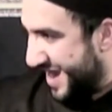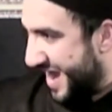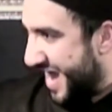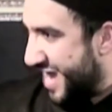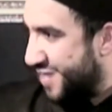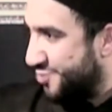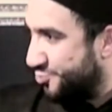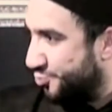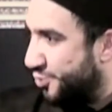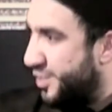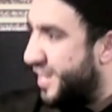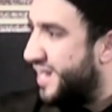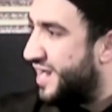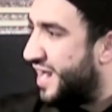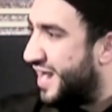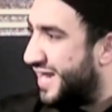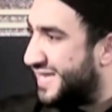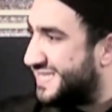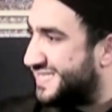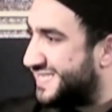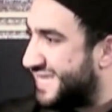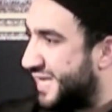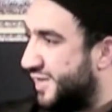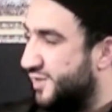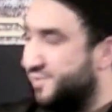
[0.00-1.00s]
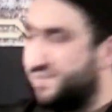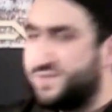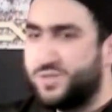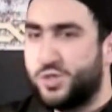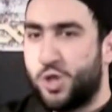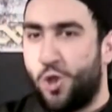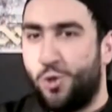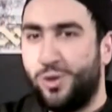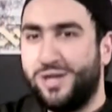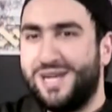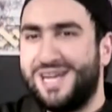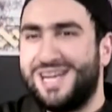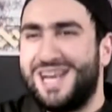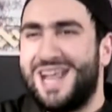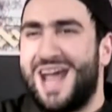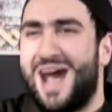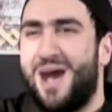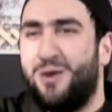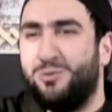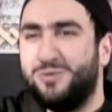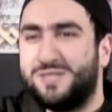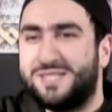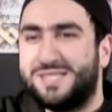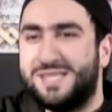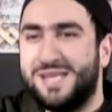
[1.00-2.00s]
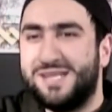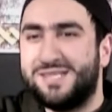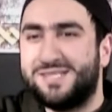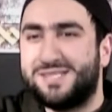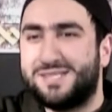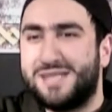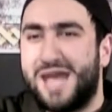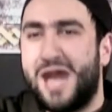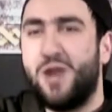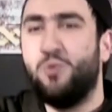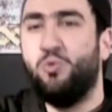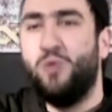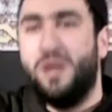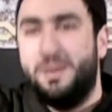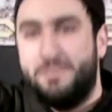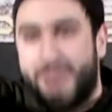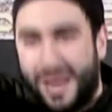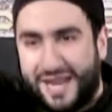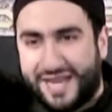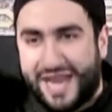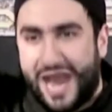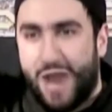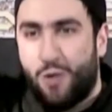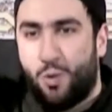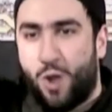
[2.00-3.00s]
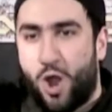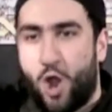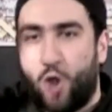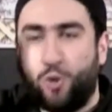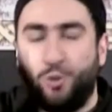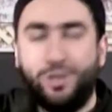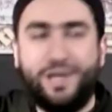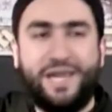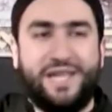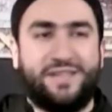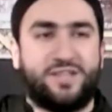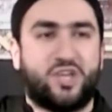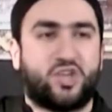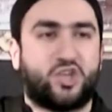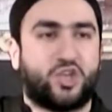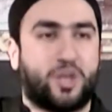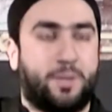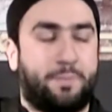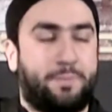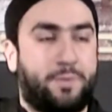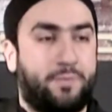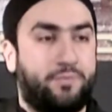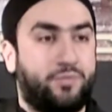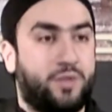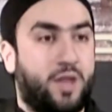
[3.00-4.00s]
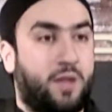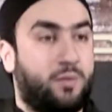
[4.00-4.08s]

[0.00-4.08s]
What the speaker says: And we ourselves go and announce this and we make our own leadership.